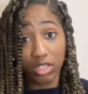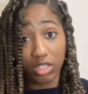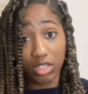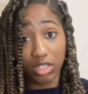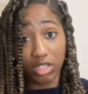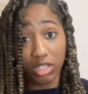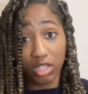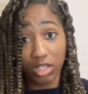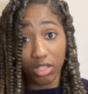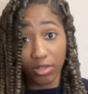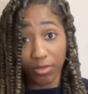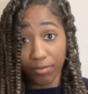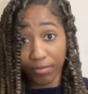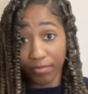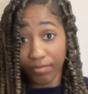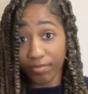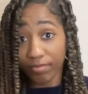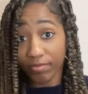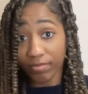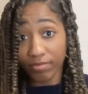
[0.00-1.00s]

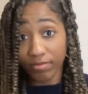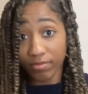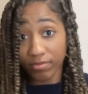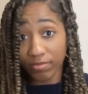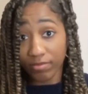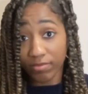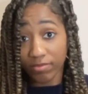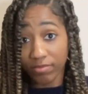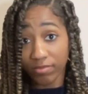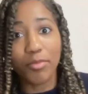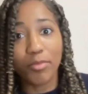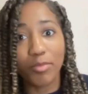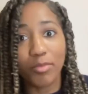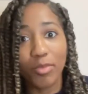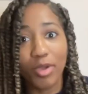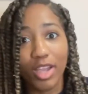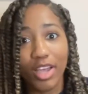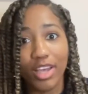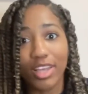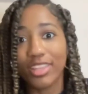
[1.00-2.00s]
bruh,
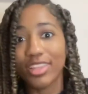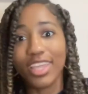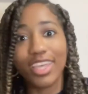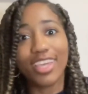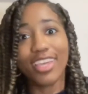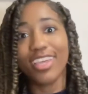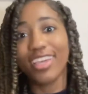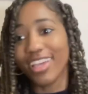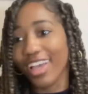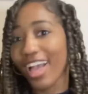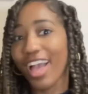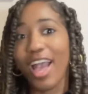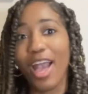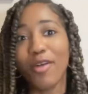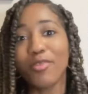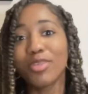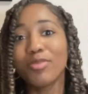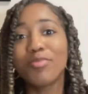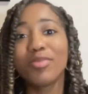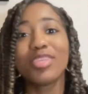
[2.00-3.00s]
like, I
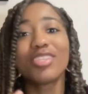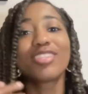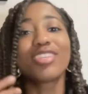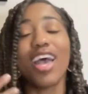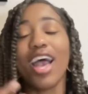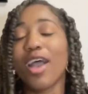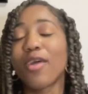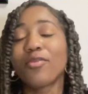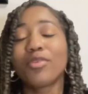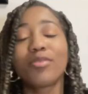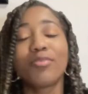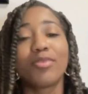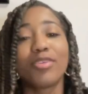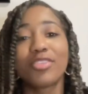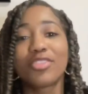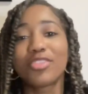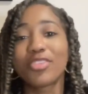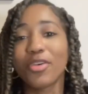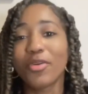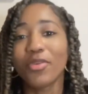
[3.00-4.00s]
would be
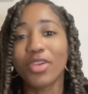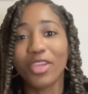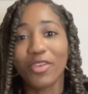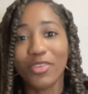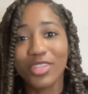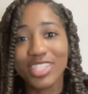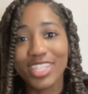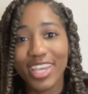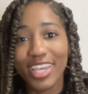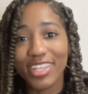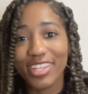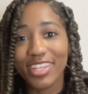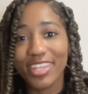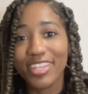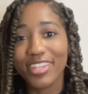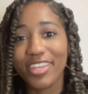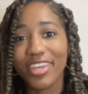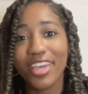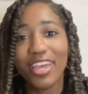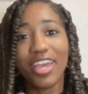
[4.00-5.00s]
so
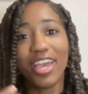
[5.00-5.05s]
irritated.